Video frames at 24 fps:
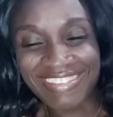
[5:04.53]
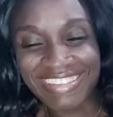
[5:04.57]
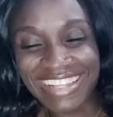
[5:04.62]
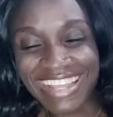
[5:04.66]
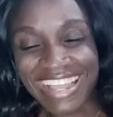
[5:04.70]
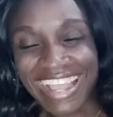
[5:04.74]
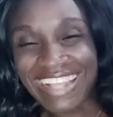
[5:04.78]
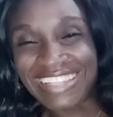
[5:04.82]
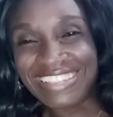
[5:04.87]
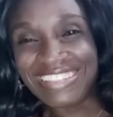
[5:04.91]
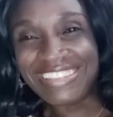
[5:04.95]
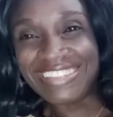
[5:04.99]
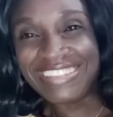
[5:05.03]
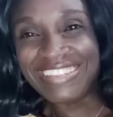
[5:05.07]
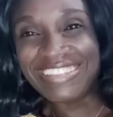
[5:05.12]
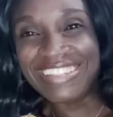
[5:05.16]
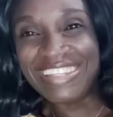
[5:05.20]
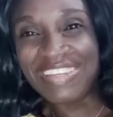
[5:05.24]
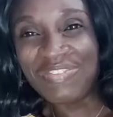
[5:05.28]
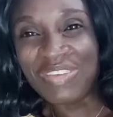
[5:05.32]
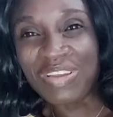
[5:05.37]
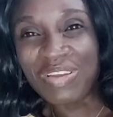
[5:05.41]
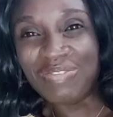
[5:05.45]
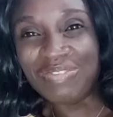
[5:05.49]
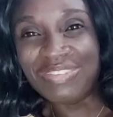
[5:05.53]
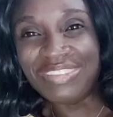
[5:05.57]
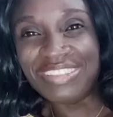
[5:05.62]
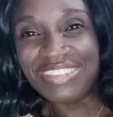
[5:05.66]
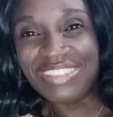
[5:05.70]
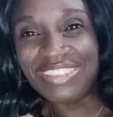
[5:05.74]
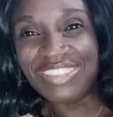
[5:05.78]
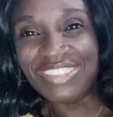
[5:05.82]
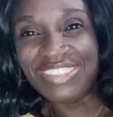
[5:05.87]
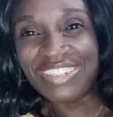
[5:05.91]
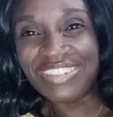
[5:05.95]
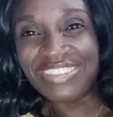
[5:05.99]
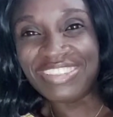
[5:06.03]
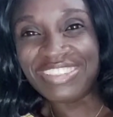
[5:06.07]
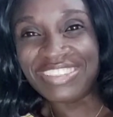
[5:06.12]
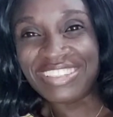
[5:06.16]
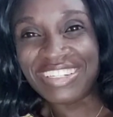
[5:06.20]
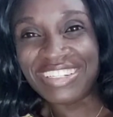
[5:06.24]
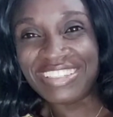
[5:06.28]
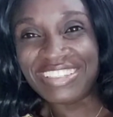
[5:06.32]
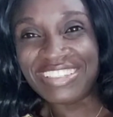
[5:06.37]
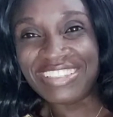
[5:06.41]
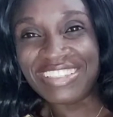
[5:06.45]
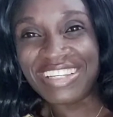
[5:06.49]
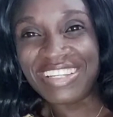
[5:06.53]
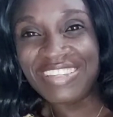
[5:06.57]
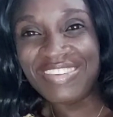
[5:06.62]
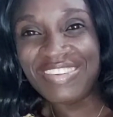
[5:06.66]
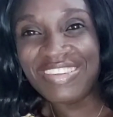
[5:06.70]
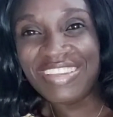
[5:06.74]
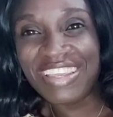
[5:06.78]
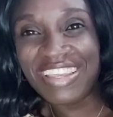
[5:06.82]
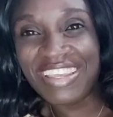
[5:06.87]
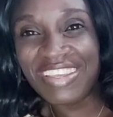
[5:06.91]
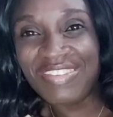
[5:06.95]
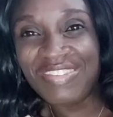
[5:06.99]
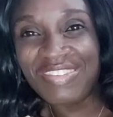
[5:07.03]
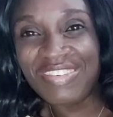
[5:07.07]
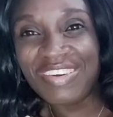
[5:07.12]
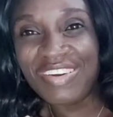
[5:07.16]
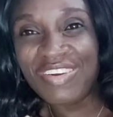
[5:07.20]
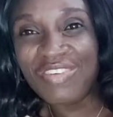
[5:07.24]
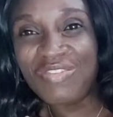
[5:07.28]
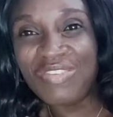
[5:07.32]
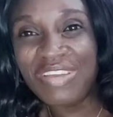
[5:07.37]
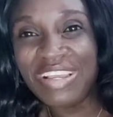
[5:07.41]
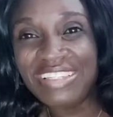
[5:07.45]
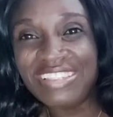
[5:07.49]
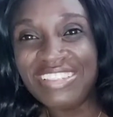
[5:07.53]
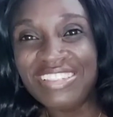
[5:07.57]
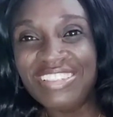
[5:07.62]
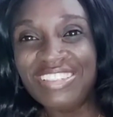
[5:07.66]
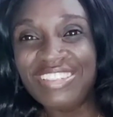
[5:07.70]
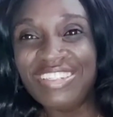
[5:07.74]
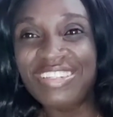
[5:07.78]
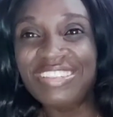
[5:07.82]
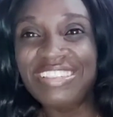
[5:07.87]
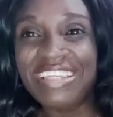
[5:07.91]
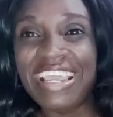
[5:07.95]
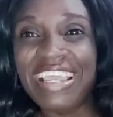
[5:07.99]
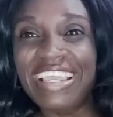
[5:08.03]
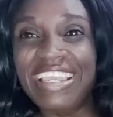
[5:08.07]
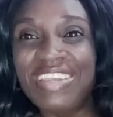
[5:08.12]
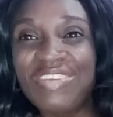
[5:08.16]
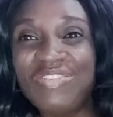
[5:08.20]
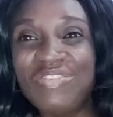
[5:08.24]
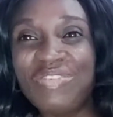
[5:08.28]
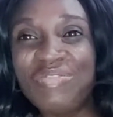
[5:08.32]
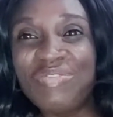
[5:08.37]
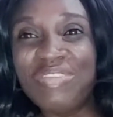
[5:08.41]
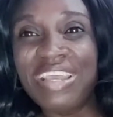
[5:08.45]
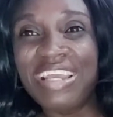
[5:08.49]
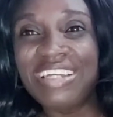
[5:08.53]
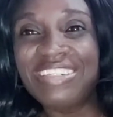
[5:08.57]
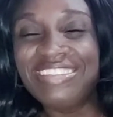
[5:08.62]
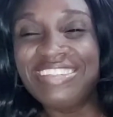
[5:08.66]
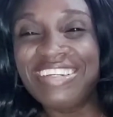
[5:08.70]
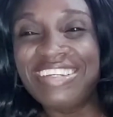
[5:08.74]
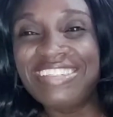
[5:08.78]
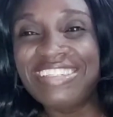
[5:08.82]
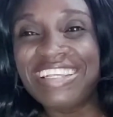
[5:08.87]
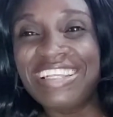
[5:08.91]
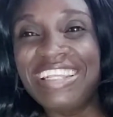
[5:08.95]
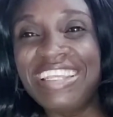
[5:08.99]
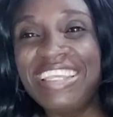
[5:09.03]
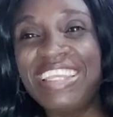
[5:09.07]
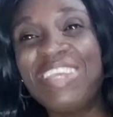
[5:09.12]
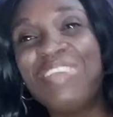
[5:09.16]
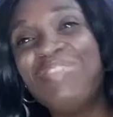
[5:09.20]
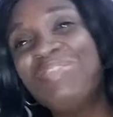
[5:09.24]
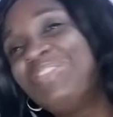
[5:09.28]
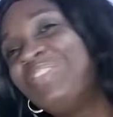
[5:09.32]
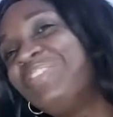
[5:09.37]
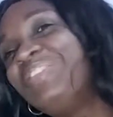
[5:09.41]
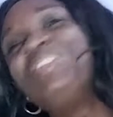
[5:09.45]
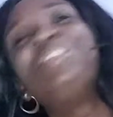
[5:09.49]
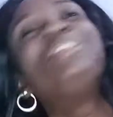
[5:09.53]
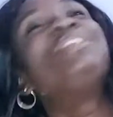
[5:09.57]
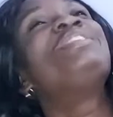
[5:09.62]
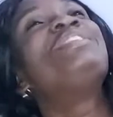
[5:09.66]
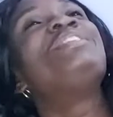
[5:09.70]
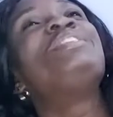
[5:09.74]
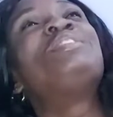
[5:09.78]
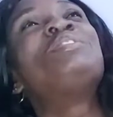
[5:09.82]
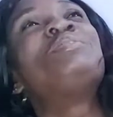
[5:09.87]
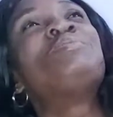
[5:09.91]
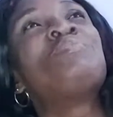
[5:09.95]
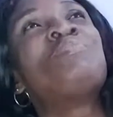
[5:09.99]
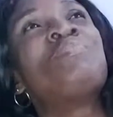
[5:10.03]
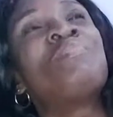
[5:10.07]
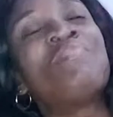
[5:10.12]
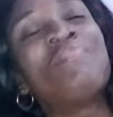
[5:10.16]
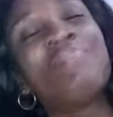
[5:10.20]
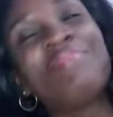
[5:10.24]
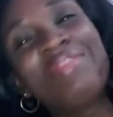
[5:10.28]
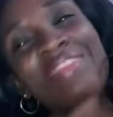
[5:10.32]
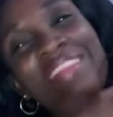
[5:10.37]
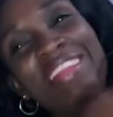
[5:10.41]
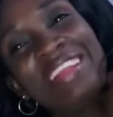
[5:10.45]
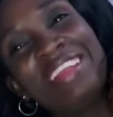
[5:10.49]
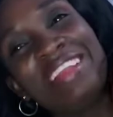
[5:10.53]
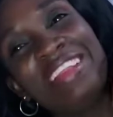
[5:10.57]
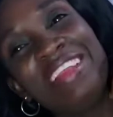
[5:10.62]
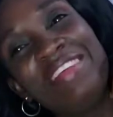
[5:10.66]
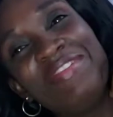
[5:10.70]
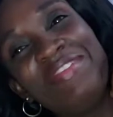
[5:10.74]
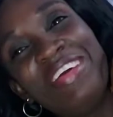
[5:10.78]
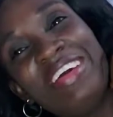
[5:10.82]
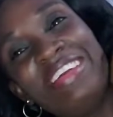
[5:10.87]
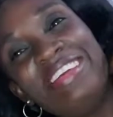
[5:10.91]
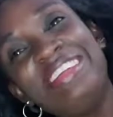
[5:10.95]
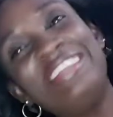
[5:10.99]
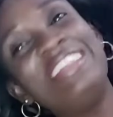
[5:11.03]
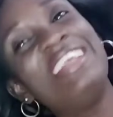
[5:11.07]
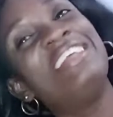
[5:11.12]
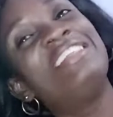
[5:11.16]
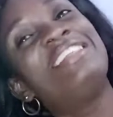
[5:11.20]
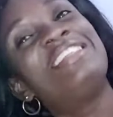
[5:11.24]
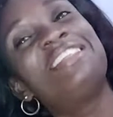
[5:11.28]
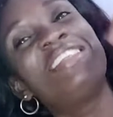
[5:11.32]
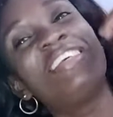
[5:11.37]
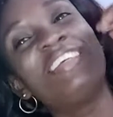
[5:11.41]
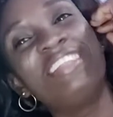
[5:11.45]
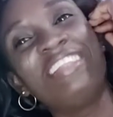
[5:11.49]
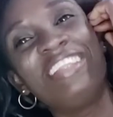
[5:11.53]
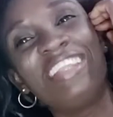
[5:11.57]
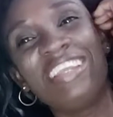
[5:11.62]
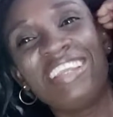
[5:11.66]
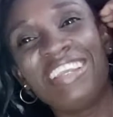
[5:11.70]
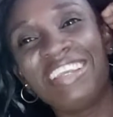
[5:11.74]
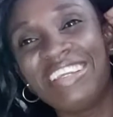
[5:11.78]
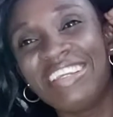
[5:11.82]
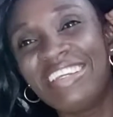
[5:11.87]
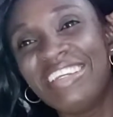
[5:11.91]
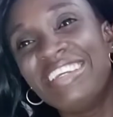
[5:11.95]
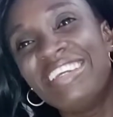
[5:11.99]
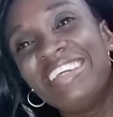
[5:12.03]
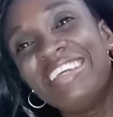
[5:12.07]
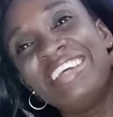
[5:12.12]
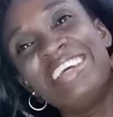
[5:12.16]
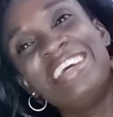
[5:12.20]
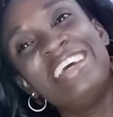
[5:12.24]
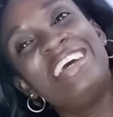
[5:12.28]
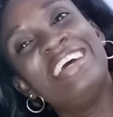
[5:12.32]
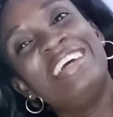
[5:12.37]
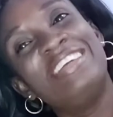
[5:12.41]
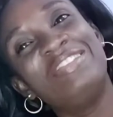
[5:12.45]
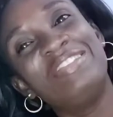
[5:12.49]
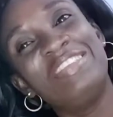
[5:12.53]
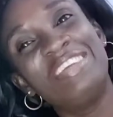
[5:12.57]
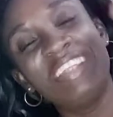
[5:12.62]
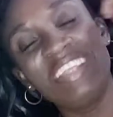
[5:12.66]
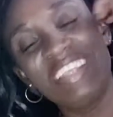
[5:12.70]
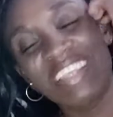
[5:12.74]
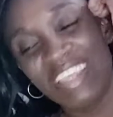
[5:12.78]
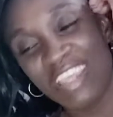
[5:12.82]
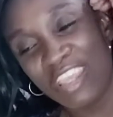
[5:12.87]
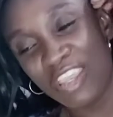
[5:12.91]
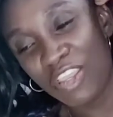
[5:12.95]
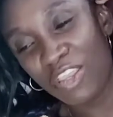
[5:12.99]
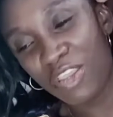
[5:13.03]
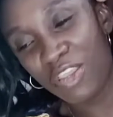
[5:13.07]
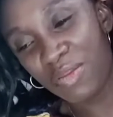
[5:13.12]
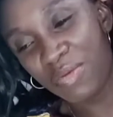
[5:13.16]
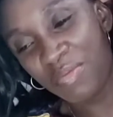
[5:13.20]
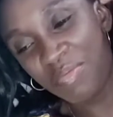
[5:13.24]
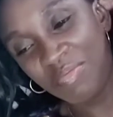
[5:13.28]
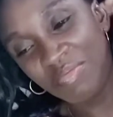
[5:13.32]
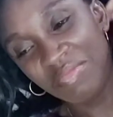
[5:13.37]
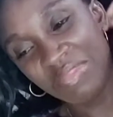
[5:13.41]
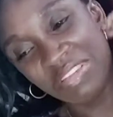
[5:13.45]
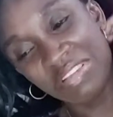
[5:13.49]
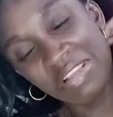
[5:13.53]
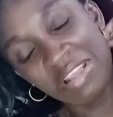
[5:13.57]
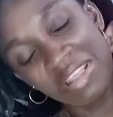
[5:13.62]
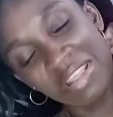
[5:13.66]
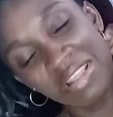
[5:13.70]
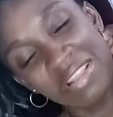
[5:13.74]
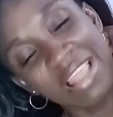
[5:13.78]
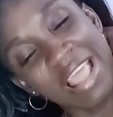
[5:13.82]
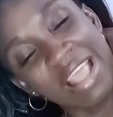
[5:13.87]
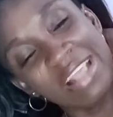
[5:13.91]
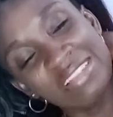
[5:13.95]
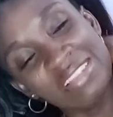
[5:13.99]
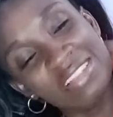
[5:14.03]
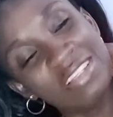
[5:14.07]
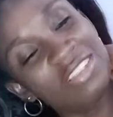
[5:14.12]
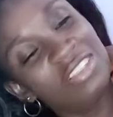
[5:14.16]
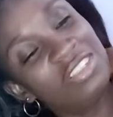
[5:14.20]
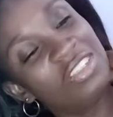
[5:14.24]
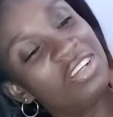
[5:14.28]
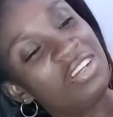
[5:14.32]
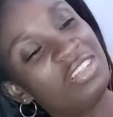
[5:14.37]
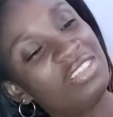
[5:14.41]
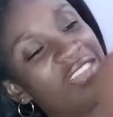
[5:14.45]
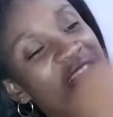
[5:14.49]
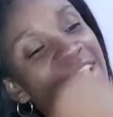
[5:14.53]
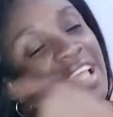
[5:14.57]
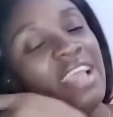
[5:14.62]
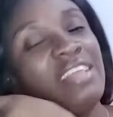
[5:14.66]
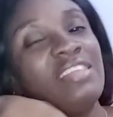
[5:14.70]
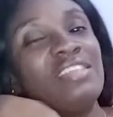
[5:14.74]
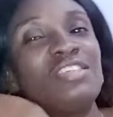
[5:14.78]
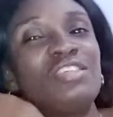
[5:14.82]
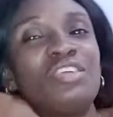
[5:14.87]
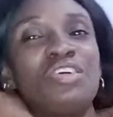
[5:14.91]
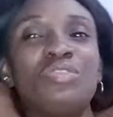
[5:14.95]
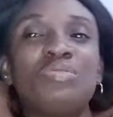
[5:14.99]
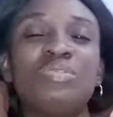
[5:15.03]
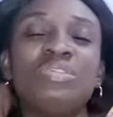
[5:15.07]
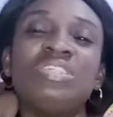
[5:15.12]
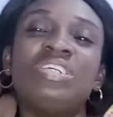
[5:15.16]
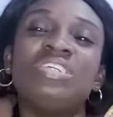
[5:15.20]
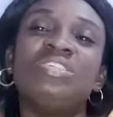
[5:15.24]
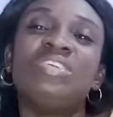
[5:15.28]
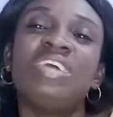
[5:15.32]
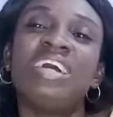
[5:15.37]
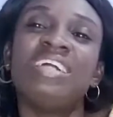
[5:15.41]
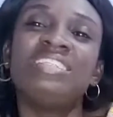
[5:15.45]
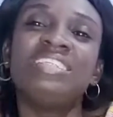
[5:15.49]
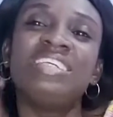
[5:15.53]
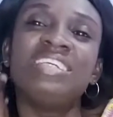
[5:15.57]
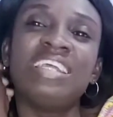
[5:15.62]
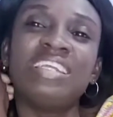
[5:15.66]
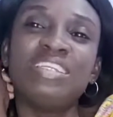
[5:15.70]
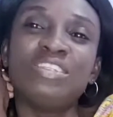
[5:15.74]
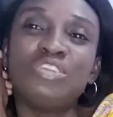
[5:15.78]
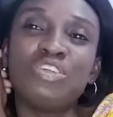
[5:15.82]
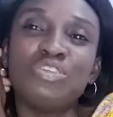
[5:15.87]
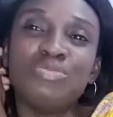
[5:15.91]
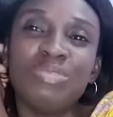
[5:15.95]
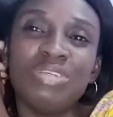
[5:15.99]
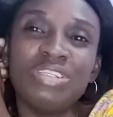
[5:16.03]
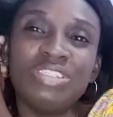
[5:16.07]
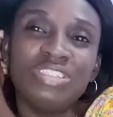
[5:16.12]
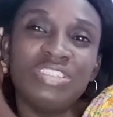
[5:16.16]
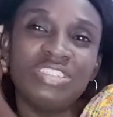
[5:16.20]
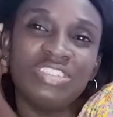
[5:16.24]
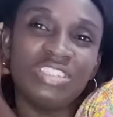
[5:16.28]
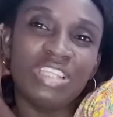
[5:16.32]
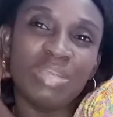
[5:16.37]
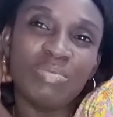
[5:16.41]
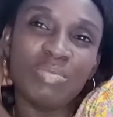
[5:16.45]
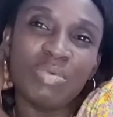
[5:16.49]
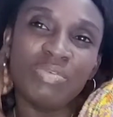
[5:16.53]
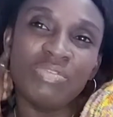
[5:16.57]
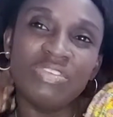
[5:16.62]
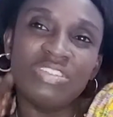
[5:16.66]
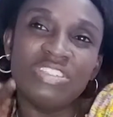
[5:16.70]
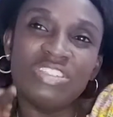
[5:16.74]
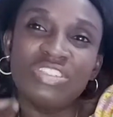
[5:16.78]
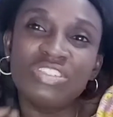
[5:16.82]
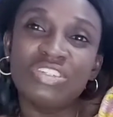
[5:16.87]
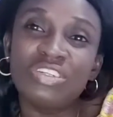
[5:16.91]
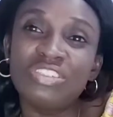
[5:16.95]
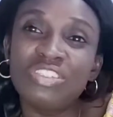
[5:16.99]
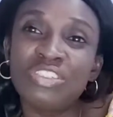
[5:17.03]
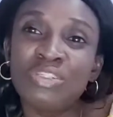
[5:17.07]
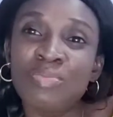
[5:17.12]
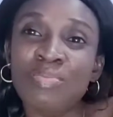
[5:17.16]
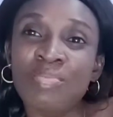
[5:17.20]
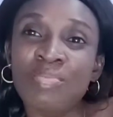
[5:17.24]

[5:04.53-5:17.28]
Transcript: I told him, come to the church, and he said, okay, you will come. Where's the church? I gave him the address and he came to church the very next Sunday. And when he came, he said he likes the church, he likes the church. Which church do you attend? And he told me the name of his church.